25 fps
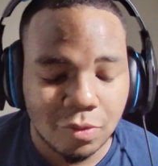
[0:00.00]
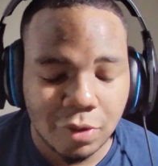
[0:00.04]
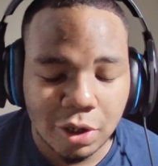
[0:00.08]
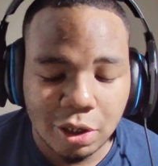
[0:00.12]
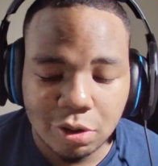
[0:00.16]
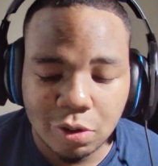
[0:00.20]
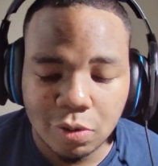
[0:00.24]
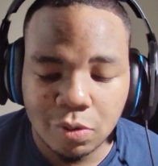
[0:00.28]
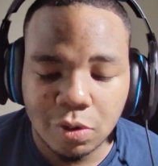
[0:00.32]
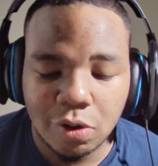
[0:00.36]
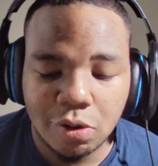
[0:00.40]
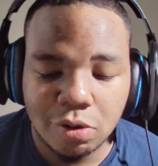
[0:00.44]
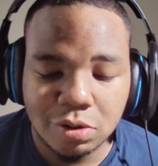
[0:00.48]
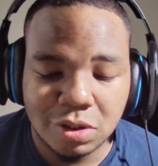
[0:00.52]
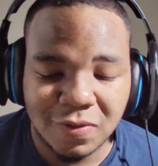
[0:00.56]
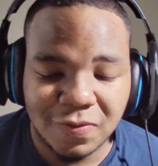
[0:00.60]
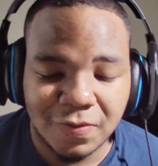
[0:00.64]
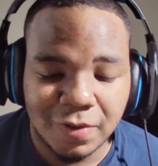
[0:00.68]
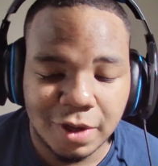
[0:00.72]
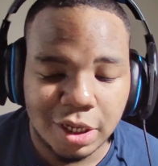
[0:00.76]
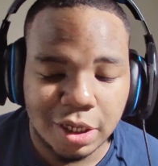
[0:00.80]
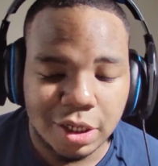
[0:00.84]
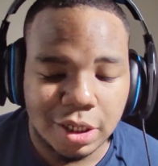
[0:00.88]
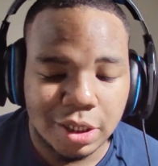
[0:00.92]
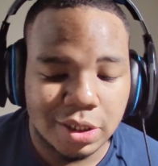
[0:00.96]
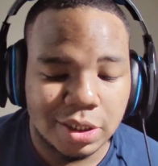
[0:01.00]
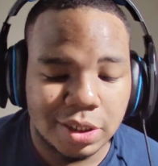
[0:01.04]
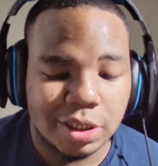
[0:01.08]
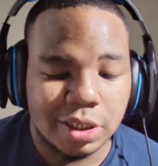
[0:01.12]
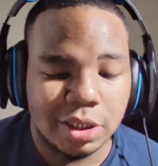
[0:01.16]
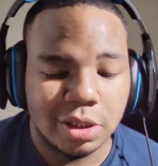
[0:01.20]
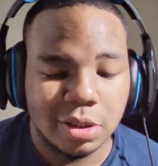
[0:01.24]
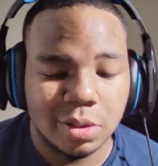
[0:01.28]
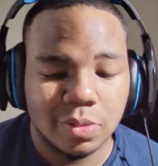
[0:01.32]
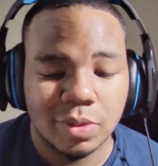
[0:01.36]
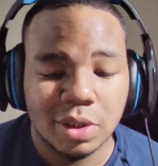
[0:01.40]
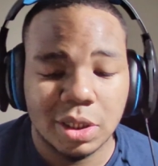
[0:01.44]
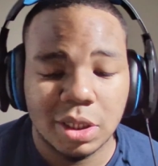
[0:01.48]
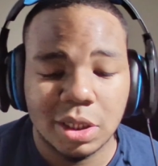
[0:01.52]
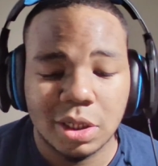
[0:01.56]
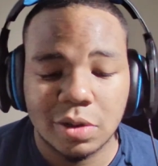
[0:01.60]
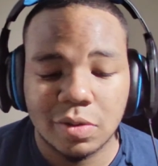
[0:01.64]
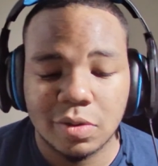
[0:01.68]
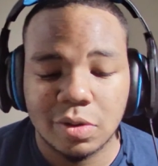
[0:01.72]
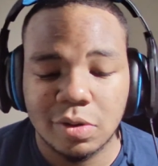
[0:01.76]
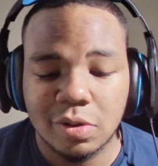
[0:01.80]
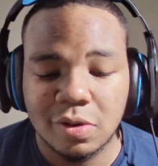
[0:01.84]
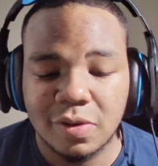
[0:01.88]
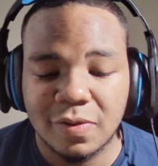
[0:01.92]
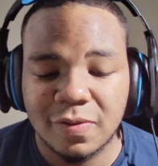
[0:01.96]
we on the road to five hundred here, man.
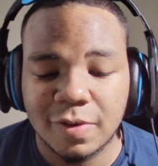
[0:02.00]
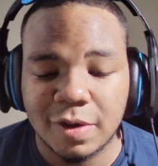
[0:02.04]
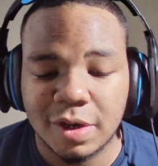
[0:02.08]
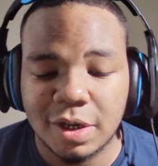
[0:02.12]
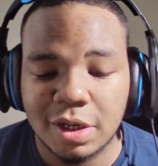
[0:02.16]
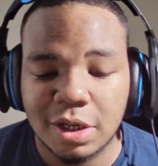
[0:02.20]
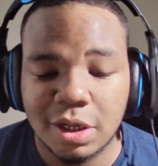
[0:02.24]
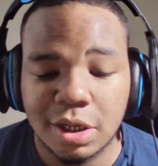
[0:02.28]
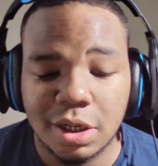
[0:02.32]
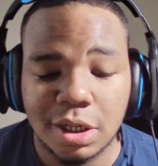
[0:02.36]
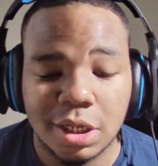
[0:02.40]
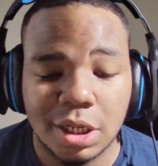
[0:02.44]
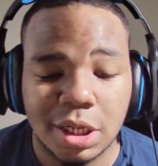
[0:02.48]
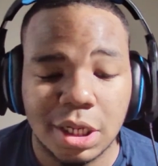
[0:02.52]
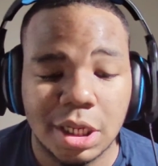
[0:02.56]
Road to five hundred.